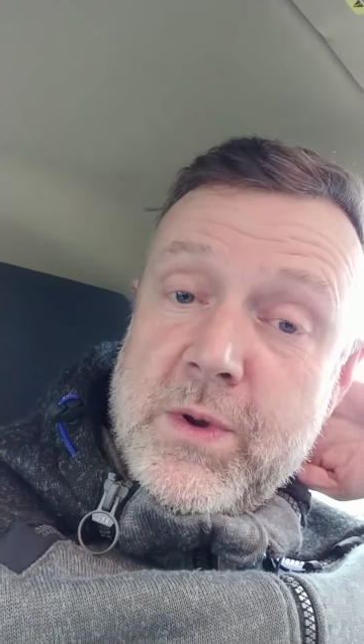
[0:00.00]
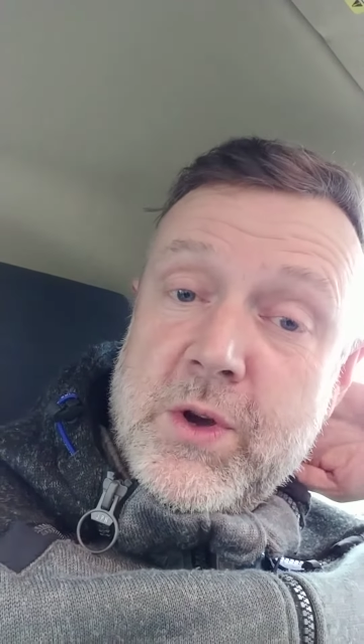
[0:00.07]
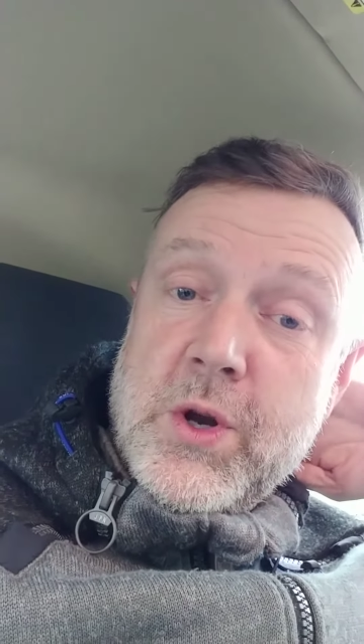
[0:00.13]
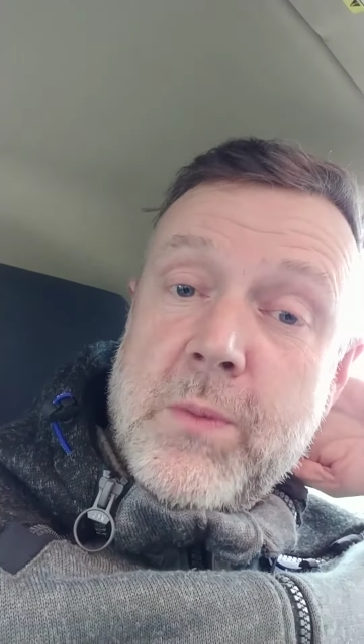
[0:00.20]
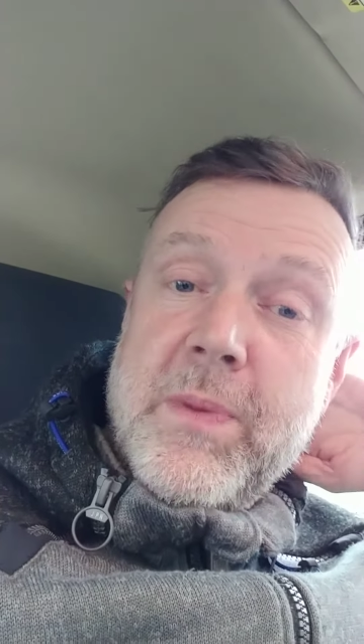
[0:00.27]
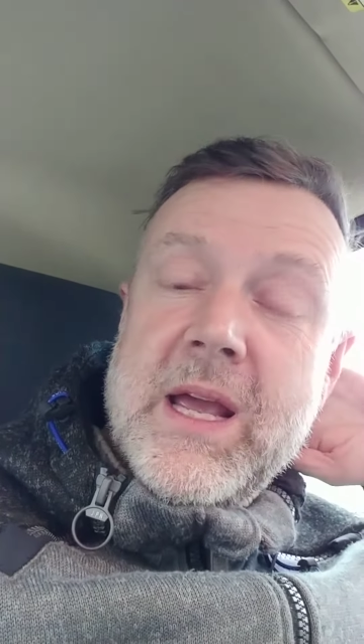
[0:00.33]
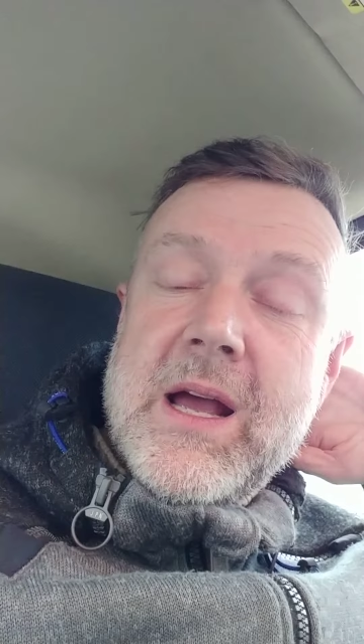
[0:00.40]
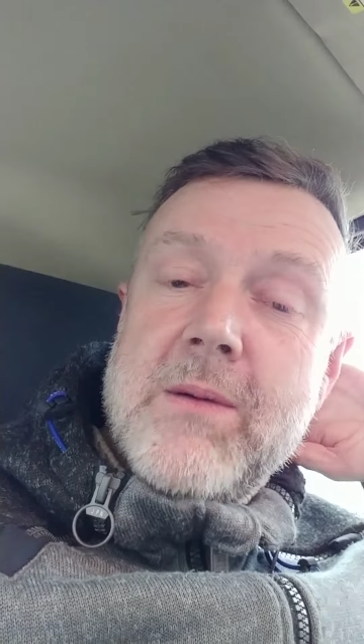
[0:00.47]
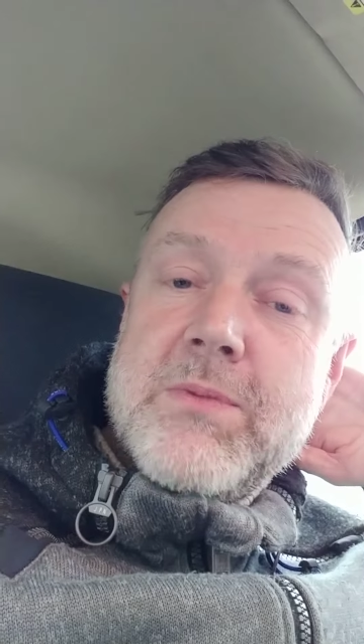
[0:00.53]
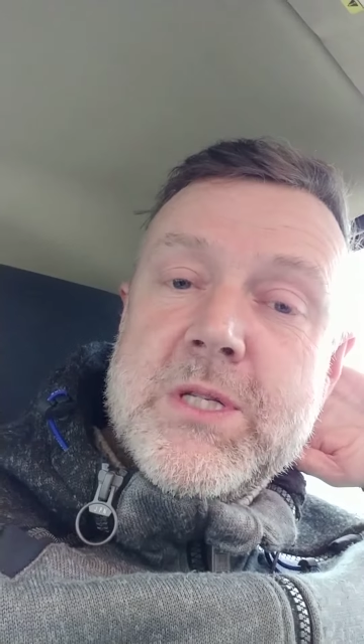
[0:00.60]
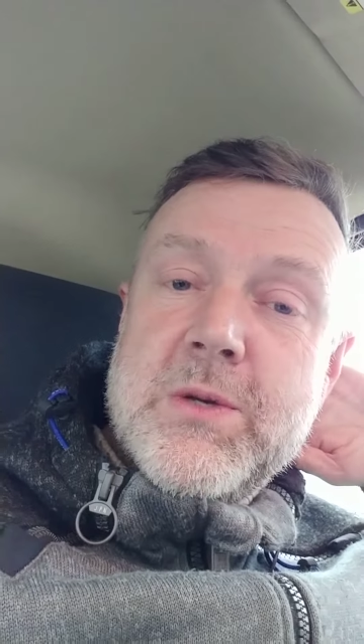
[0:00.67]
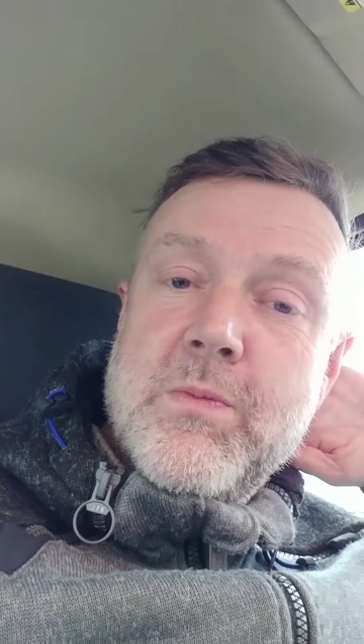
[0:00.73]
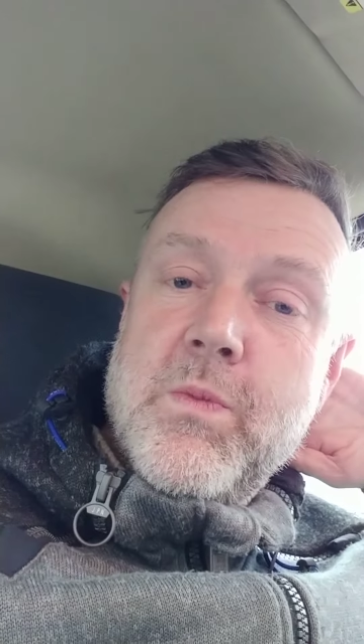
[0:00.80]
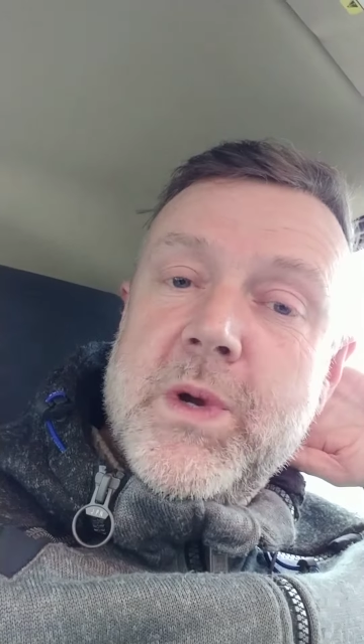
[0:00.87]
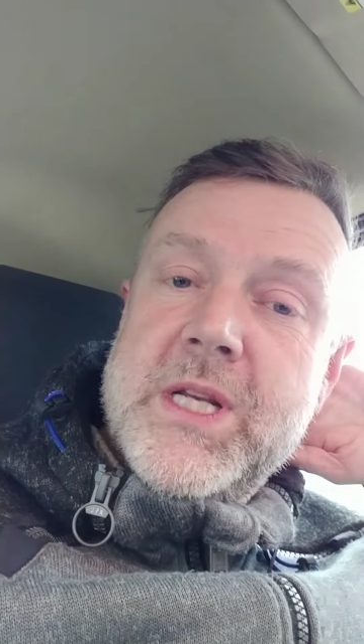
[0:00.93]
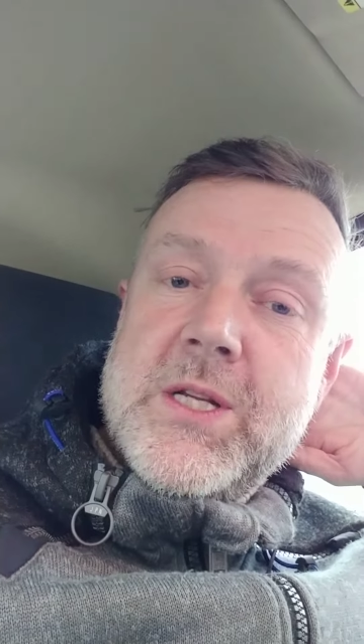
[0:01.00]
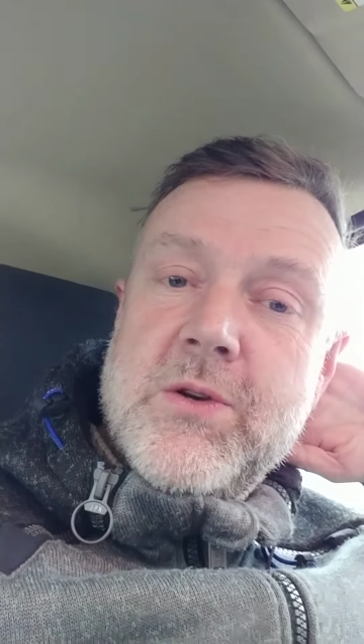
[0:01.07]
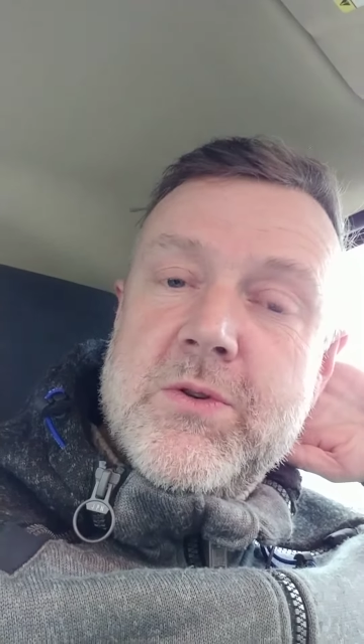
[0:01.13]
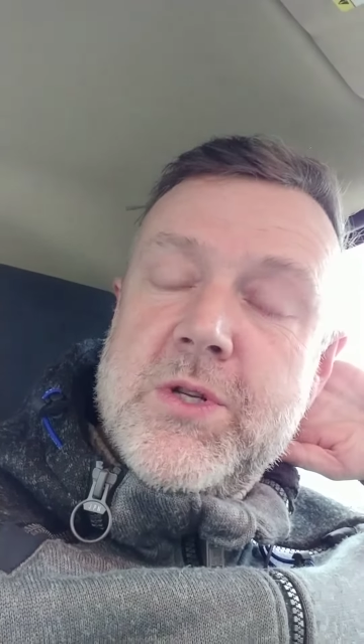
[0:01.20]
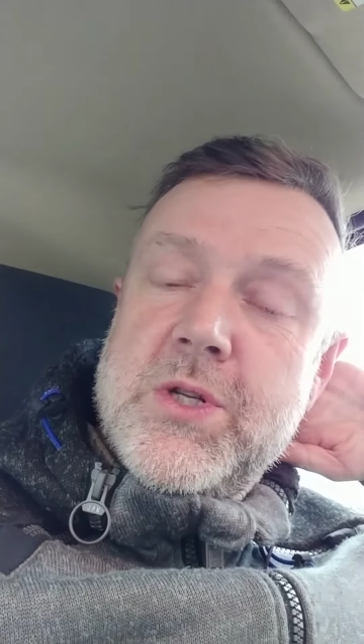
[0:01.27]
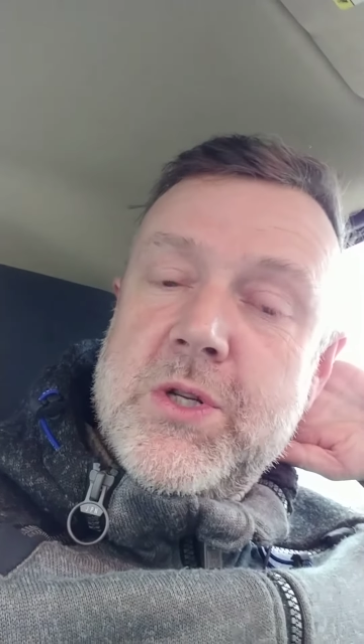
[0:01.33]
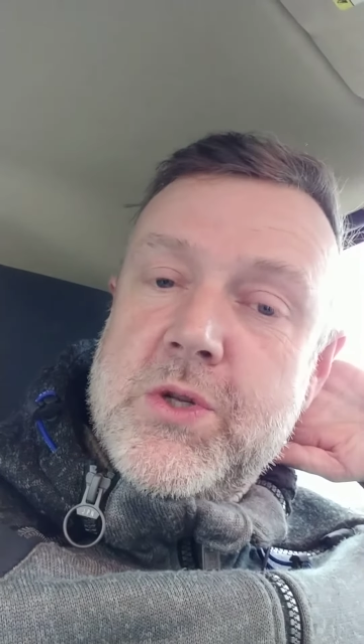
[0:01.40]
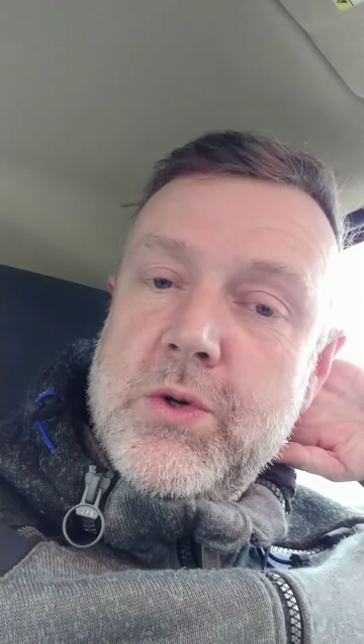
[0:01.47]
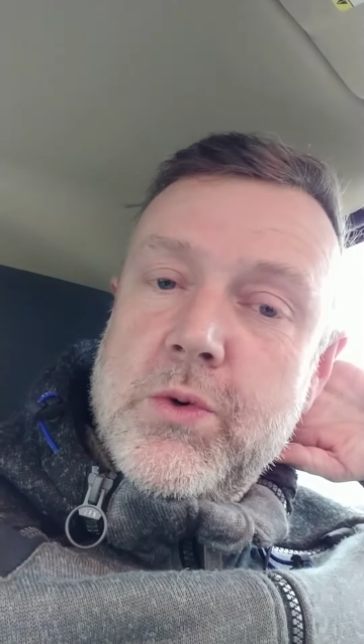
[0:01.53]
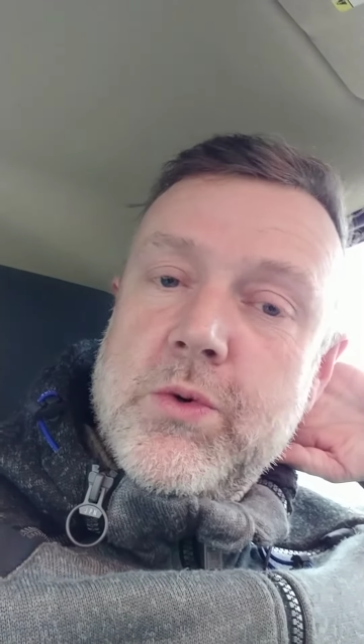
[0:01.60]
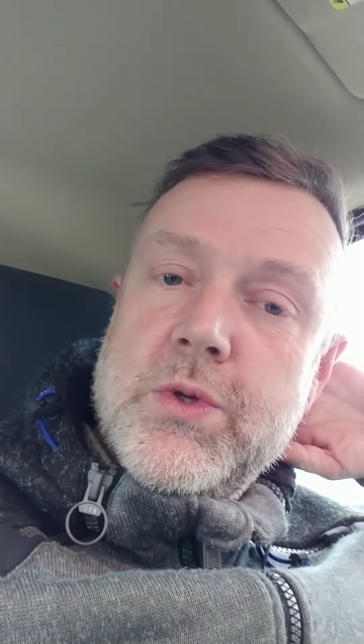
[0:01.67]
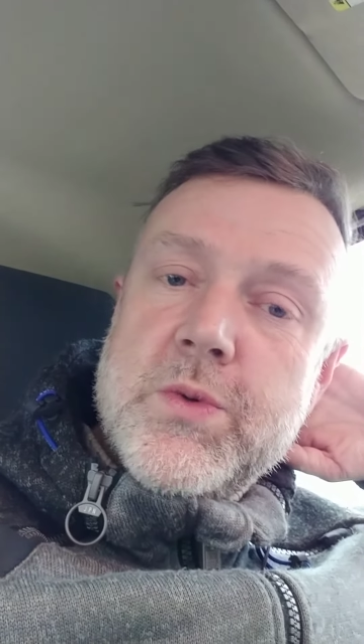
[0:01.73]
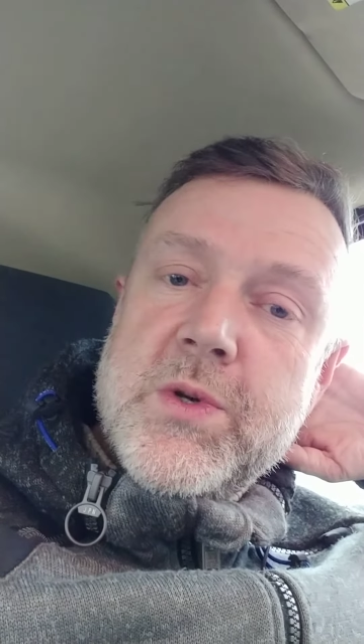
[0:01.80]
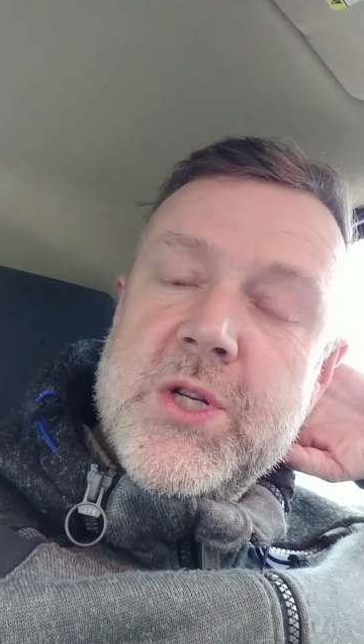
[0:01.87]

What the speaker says: We've got to pick up some windows and doors,